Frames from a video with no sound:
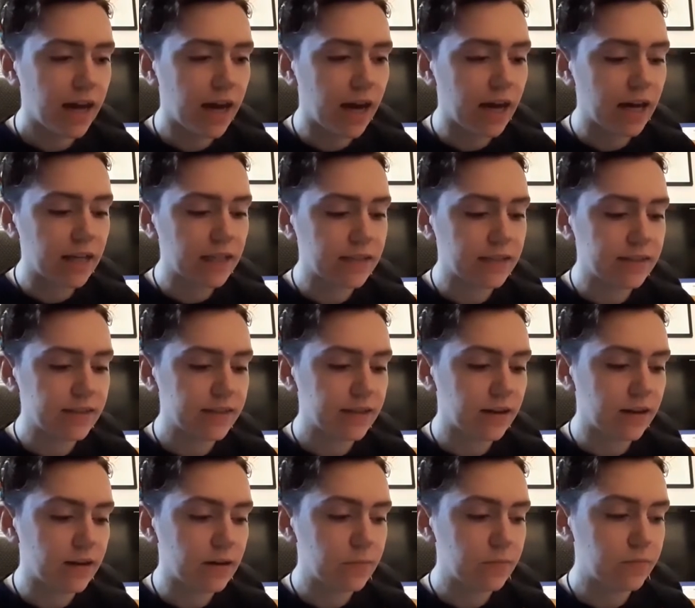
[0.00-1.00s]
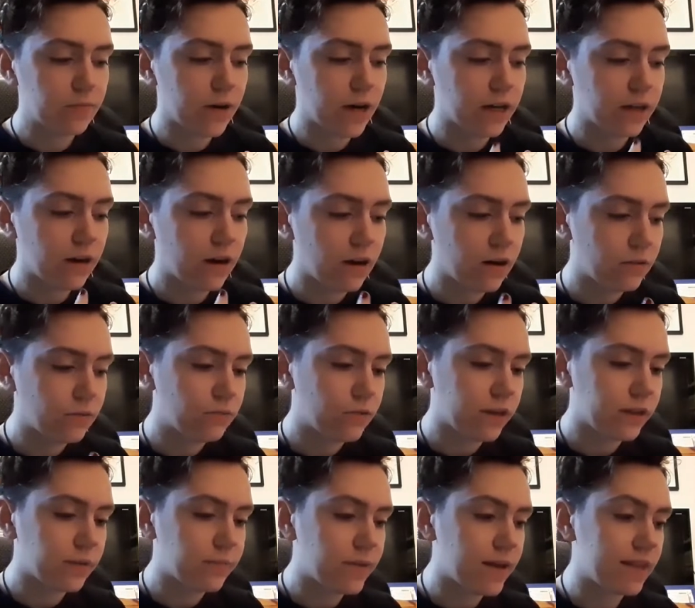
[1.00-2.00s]
and um, I can't
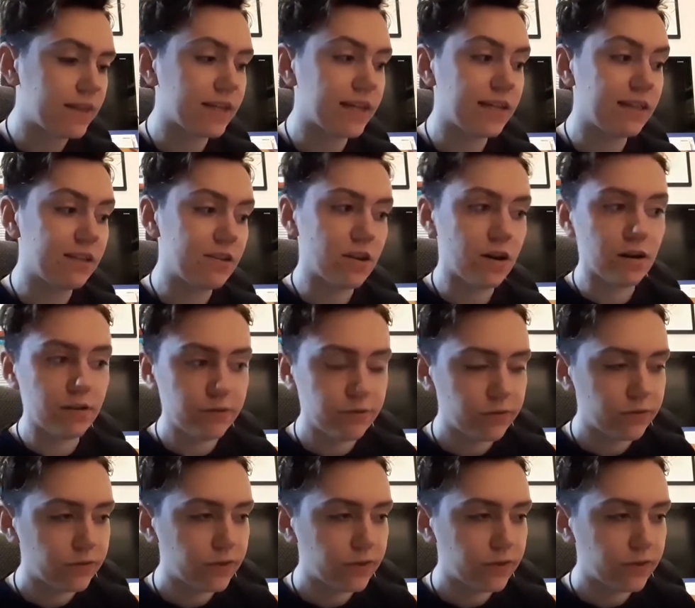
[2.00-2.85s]
recommend it enough.